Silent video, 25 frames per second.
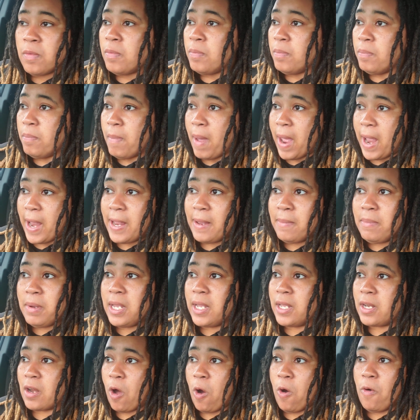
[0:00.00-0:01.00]

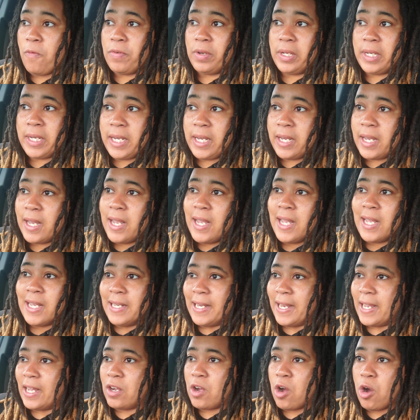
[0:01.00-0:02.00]
Maybe and hopefully
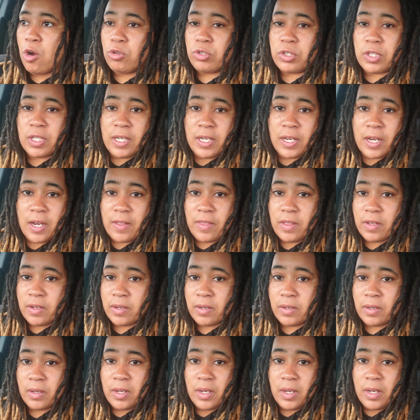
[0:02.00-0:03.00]
they'll go to the
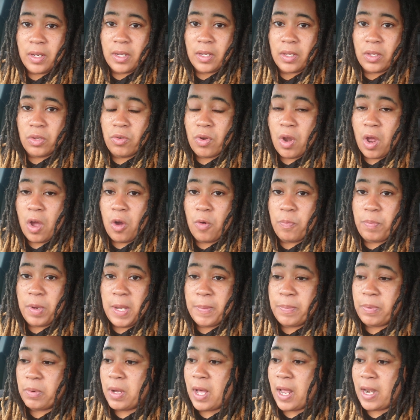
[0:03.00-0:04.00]
other, you know,
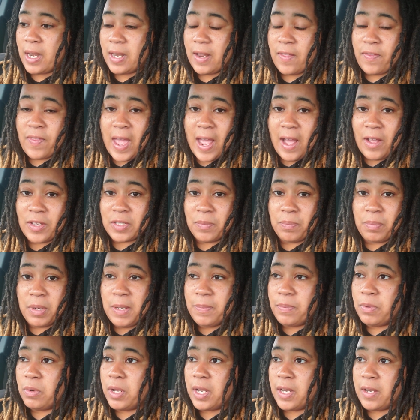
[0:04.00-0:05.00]
people out of the thousand
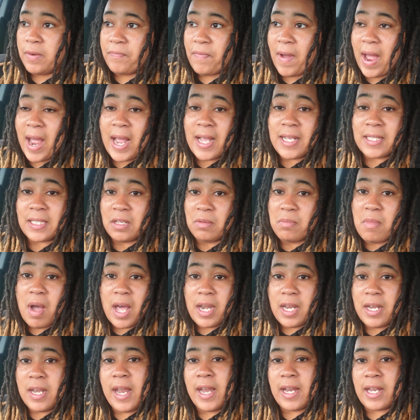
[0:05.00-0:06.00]
people and find
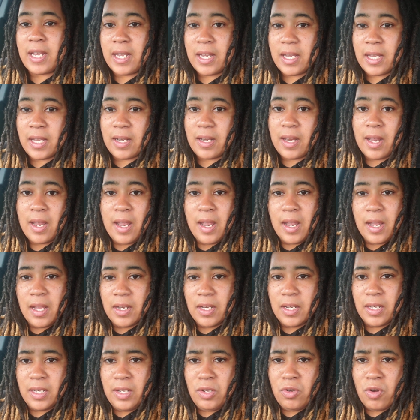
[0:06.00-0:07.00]
somebody that can,
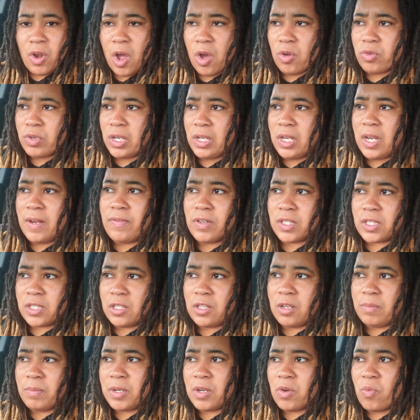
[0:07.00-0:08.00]
you know, deliver to
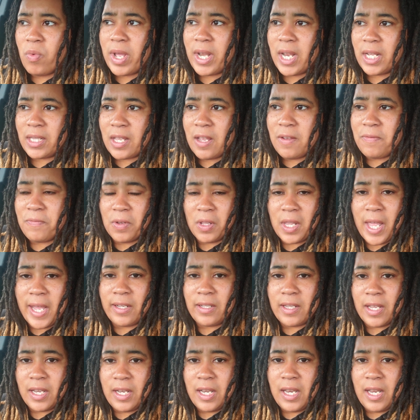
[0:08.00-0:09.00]
them in a way that they feel
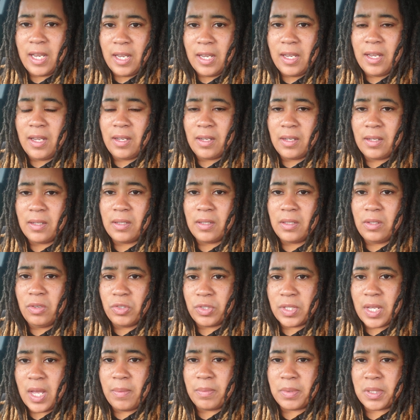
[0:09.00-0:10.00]
like they need. You
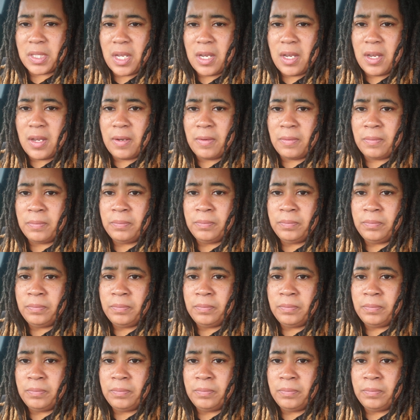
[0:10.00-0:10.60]
see what I'm saying?